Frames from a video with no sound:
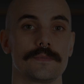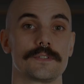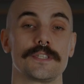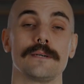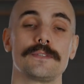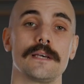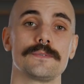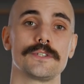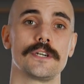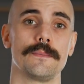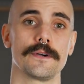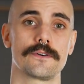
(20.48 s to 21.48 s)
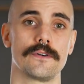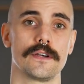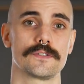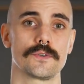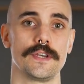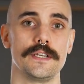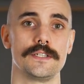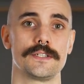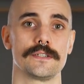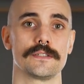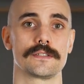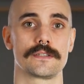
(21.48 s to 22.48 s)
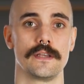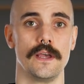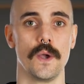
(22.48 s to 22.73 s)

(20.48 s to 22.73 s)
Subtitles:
Sometimes you come across occasions